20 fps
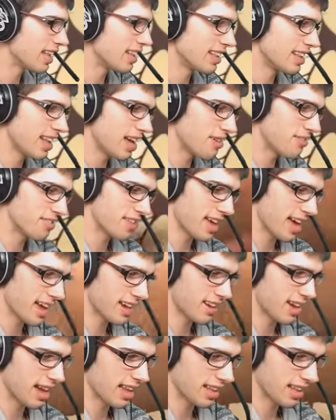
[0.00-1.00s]
I love
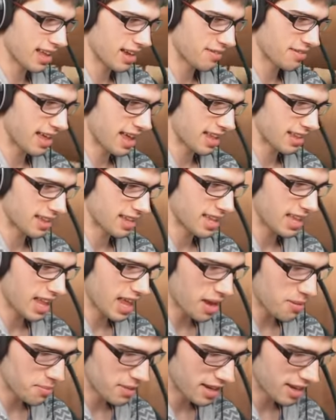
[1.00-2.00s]
that. I love that.
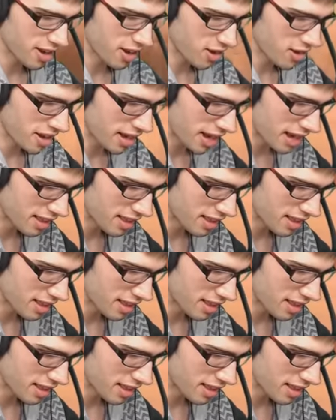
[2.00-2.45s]
Let me know